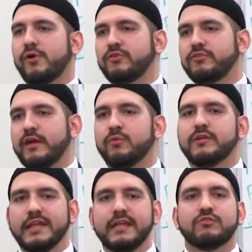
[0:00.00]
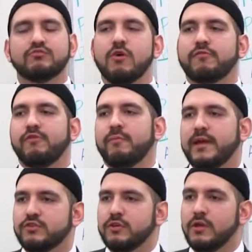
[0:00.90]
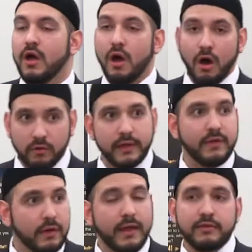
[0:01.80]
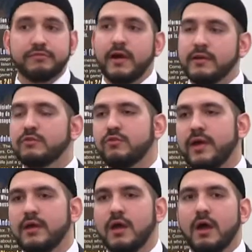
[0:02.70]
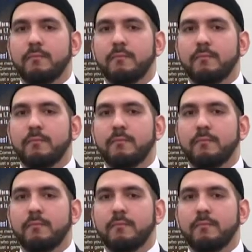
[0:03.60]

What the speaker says: processes that would lead to rock formation. Okay, that's fine, that's great.